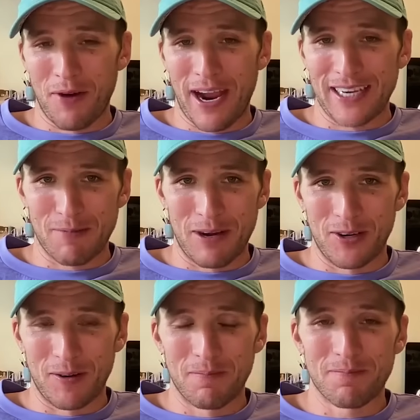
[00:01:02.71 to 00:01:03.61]
the race when
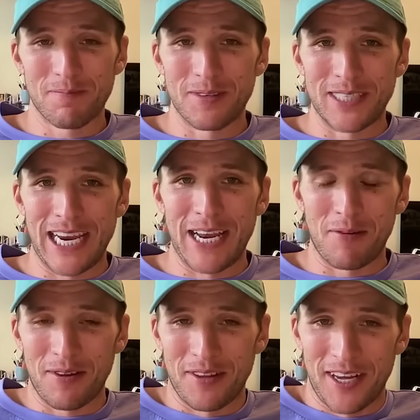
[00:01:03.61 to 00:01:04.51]
you're
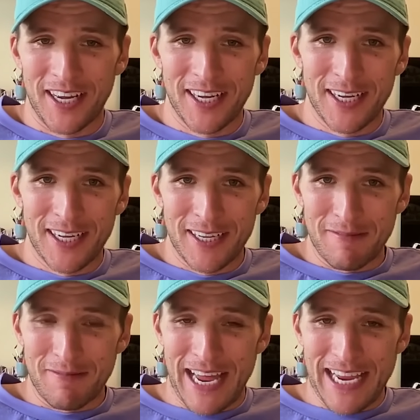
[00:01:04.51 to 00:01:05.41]
dealing with a
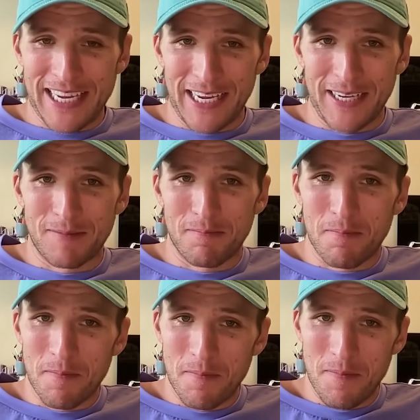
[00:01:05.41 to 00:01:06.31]
naked
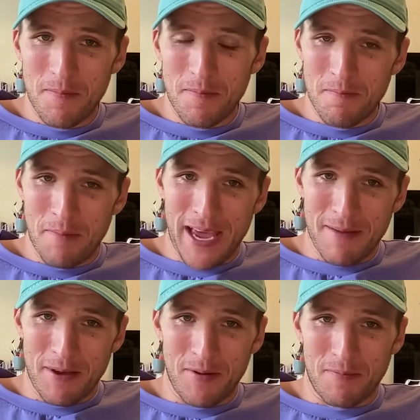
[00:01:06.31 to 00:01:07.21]

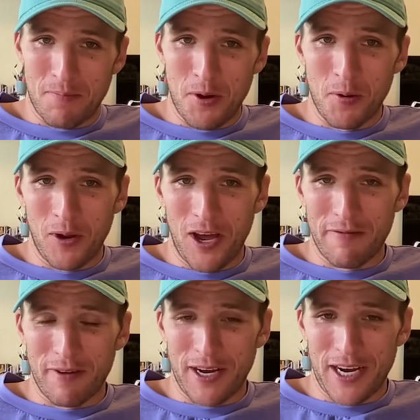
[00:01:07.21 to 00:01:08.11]
baby with poo all
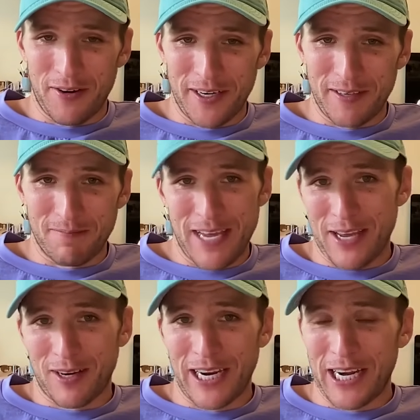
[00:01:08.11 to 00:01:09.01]
over her and
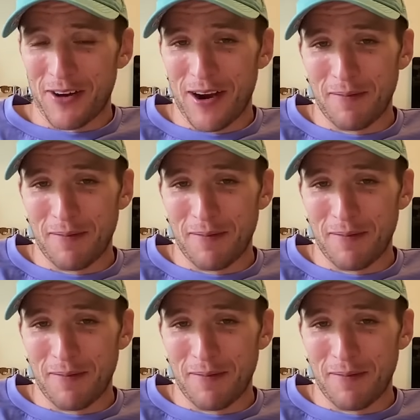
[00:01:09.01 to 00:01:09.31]
you're cleaning her